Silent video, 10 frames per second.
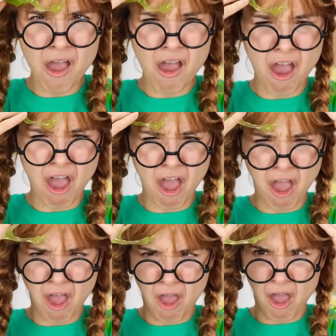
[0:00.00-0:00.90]
Hang
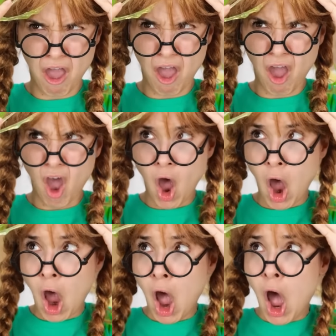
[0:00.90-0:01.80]
on.
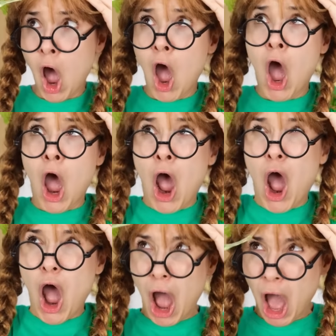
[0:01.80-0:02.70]
Ew,
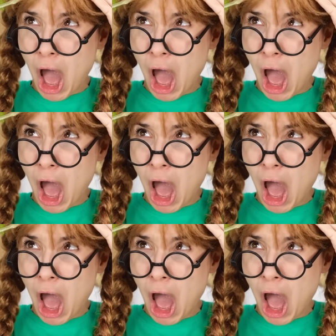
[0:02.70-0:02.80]
what is